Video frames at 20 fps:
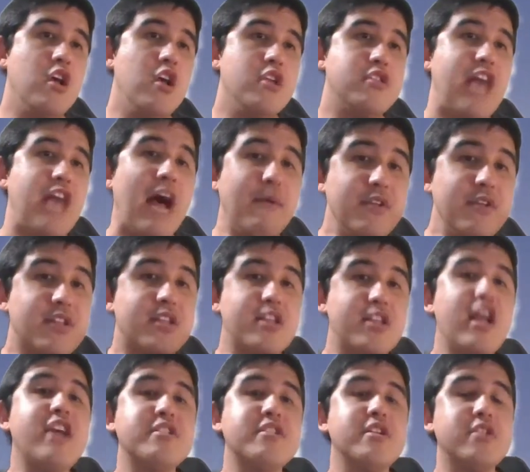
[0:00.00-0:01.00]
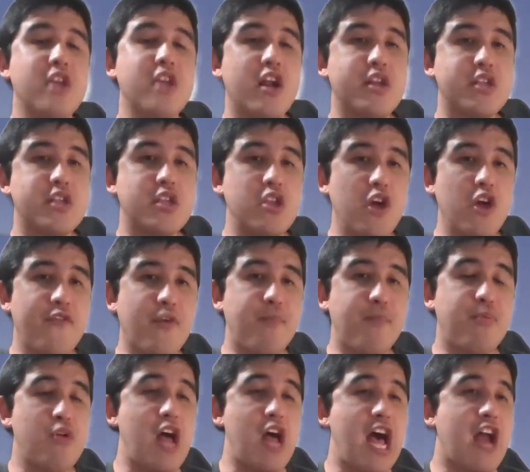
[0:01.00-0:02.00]
That was Sessions on a silver
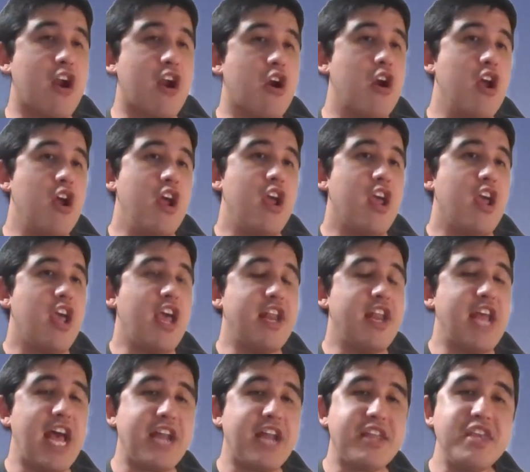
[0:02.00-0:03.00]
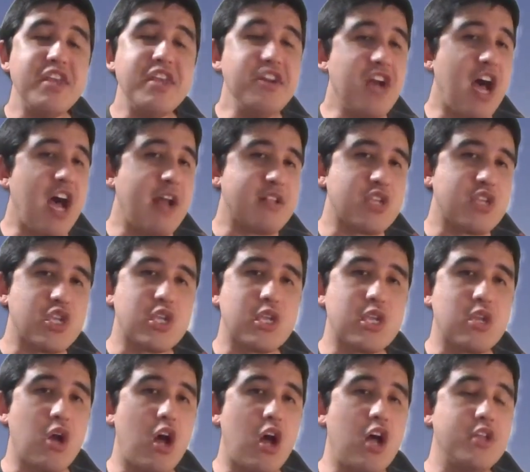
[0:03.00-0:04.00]
platter, and had he not
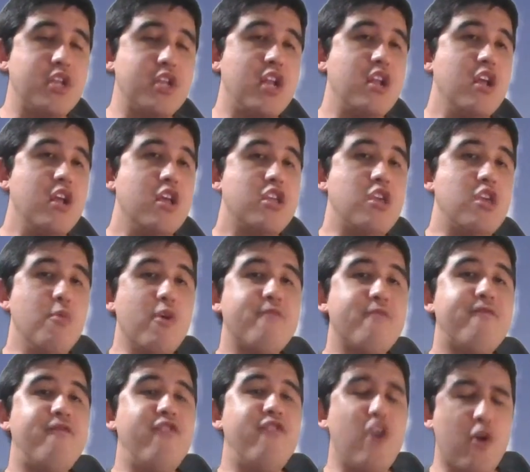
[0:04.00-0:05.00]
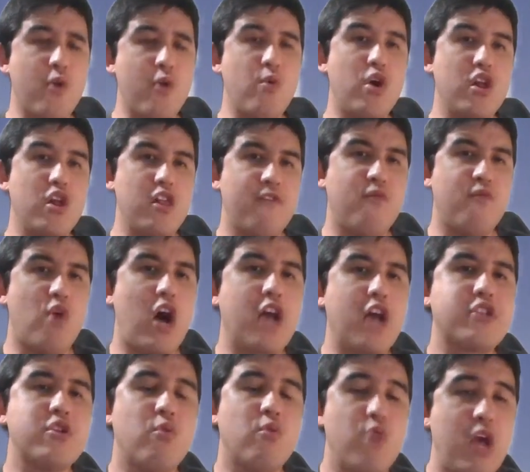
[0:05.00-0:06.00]
stalled it, he would very well have
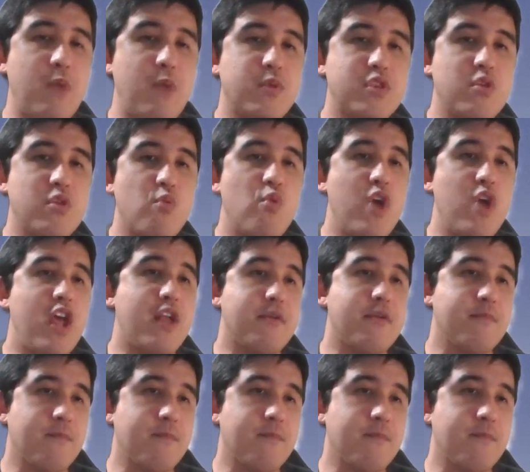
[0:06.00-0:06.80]
walked away with the win.